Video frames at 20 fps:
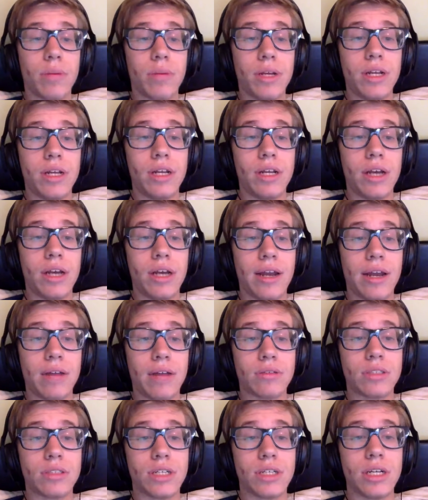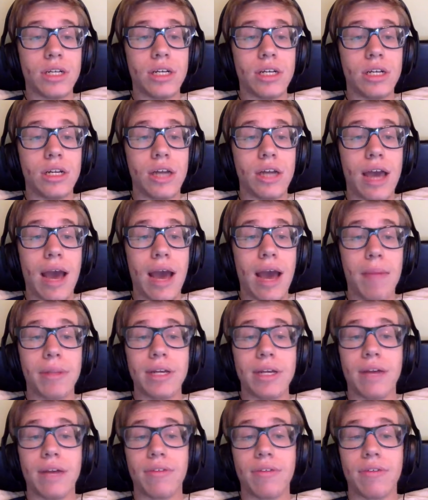to be announcing
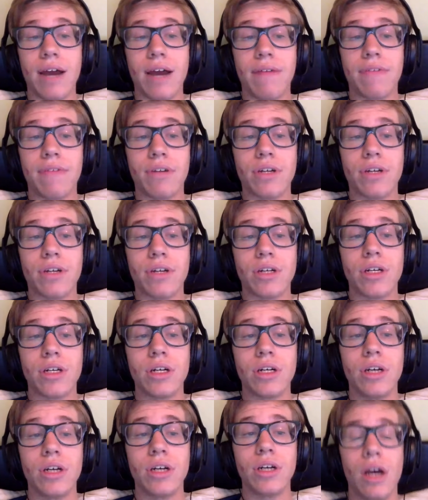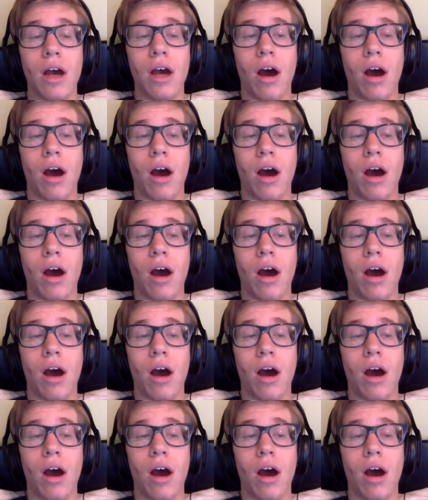Happily Ever After